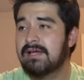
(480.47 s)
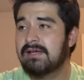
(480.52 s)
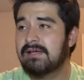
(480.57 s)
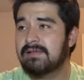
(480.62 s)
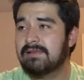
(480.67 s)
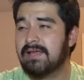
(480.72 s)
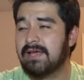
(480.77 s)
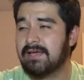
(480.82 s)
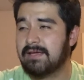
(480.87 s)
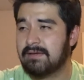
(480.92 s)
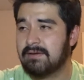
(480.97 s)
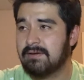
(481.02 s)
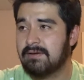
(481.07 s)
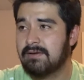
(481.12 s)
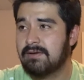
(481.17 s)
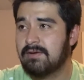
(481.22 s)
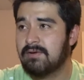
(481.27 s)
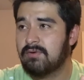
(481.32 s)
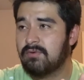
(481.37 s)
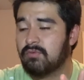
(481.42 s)
like
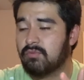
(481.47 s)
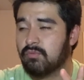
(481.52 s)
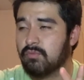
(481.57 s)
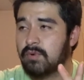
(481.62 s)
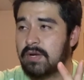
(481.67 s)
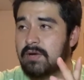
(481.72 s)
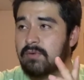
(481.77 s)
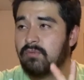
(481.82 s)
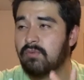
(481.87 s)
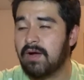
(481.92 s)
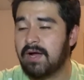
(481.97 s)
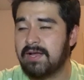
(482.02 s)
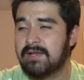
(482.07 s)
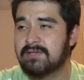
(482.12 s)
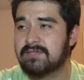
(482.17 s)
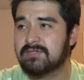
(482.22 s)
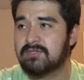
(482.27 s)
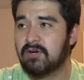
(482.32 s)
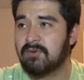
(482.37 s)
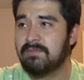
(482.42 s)
rewind
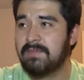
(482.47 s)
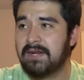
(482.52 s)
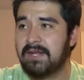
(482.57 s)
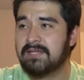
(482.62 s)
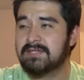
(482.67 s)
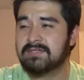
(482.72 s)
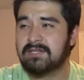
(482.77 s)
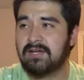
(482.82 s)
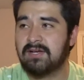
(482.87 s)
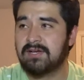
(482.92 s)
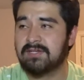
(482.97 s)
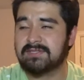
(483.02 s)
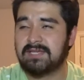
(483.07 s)
so many songs